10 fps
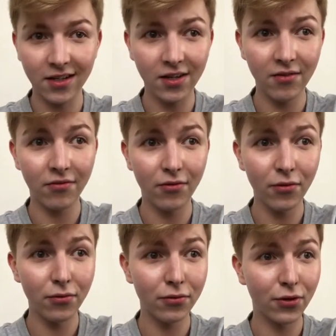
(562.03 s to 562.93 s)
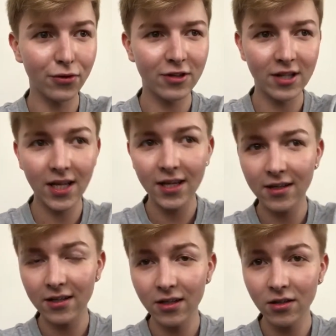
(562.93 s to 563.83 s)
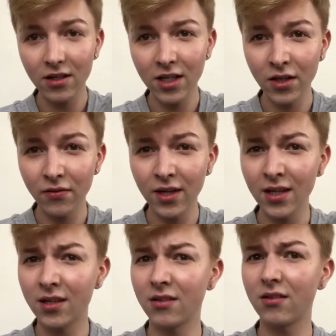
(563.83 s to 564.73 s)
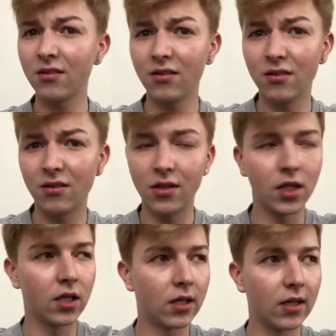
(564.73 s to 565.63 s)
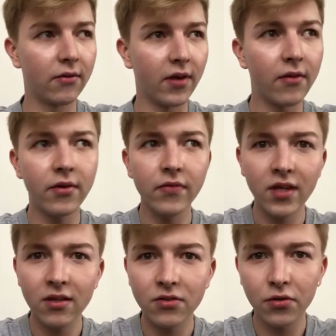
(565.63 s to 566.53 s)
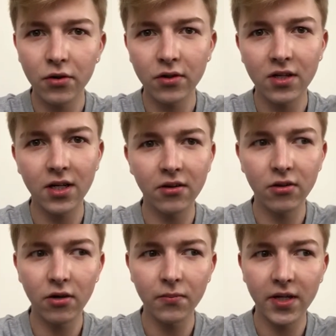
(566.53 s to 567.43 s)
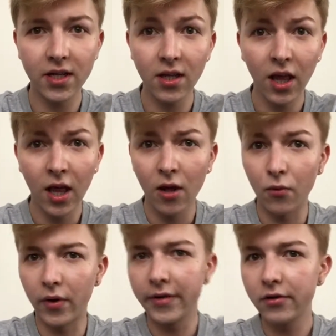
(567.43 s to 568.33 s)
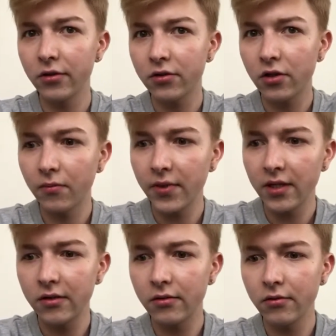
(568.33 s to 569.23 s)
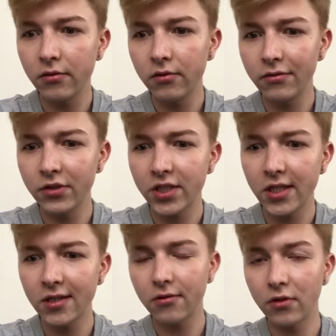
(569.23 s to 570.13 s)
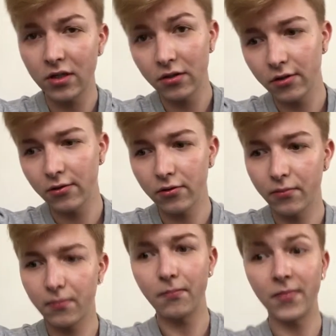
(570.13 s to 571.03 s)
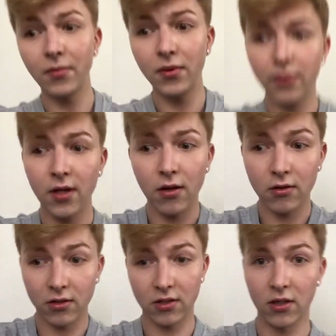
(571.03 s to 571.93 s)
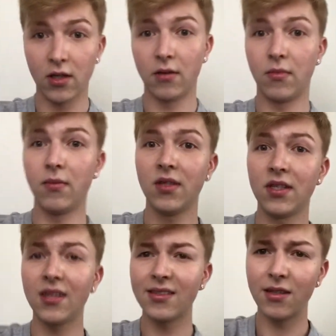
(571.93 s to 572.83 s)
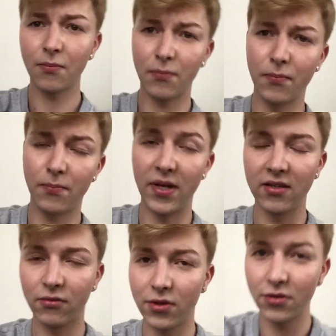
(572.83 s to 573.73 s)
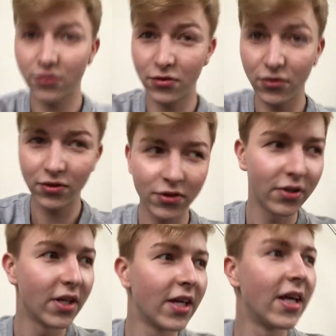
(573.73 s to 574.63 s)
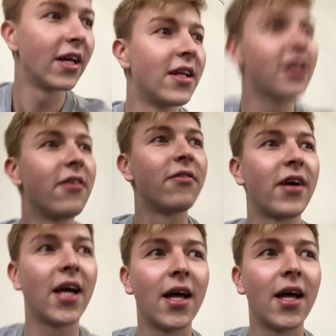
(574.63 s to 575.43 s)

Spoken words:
If you don't like hear anything, and if everything is wrong, like you complain, why you don't come back to Russia where you maybe belong? Maybe that's the place where you should live.